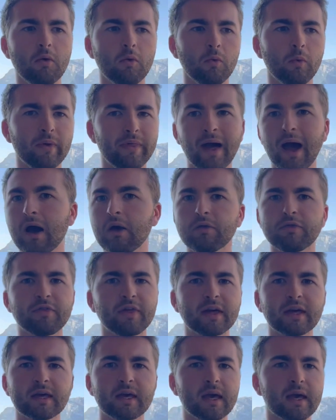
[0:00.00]
without
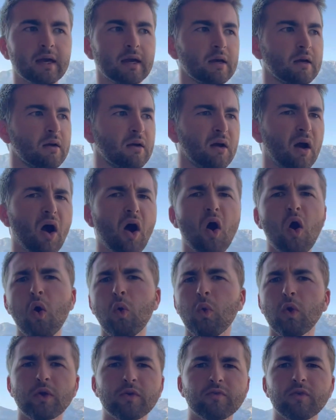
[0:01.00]
thinking, oh,
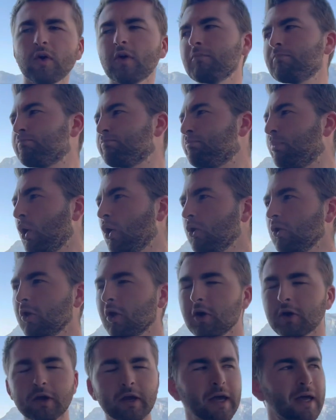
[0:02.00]
what if I pull
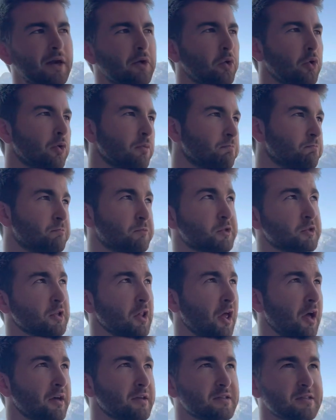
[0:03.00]
hook it or
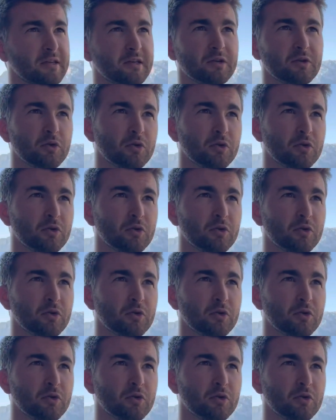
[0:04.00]
slice it,